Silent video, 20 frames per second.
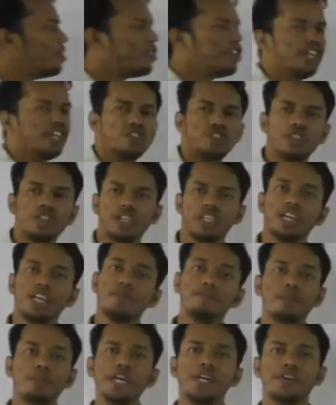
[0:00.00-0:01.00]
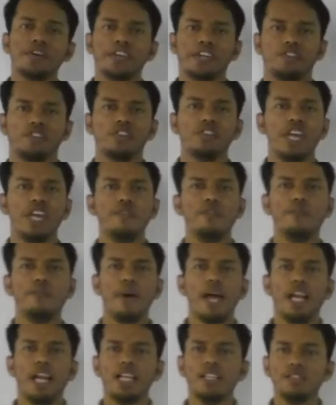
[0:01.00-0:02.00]
reaction, complete reaction, and
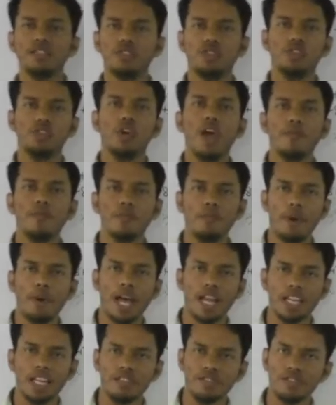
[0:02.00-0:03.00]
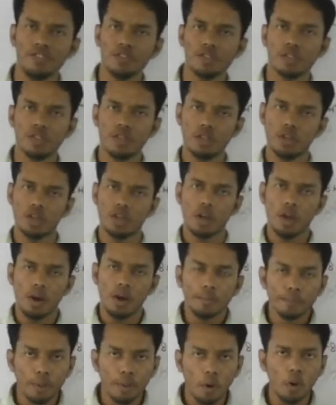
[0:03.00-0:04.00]
you have to balance
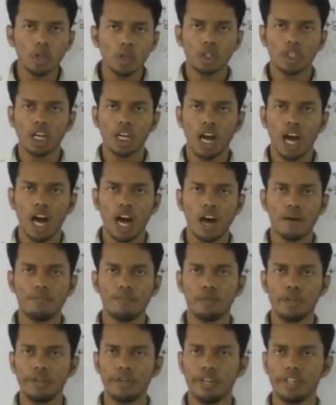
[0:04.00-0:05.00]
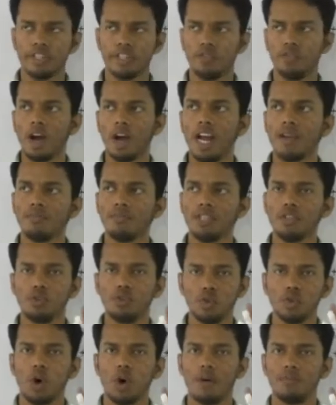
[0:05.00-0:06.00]
both half cell reaction. Why I am saying
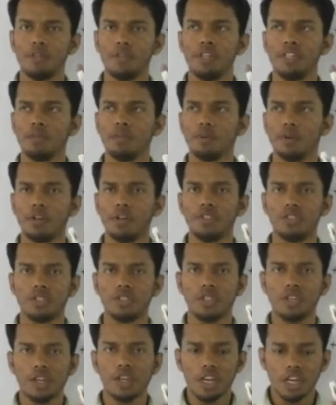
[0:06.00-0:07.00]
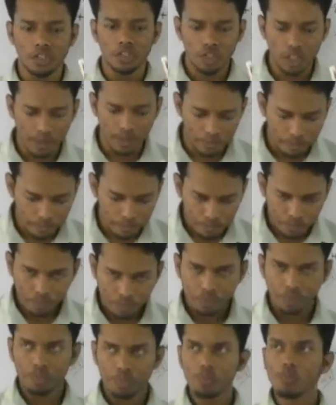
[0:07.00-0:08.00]
2 half cell reaction? Because see,
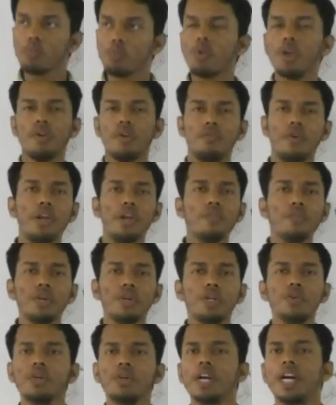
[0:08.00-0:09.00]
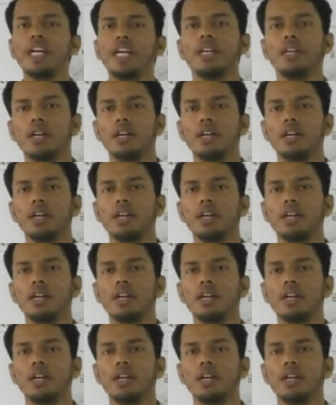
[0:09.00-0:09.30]
whenever you will write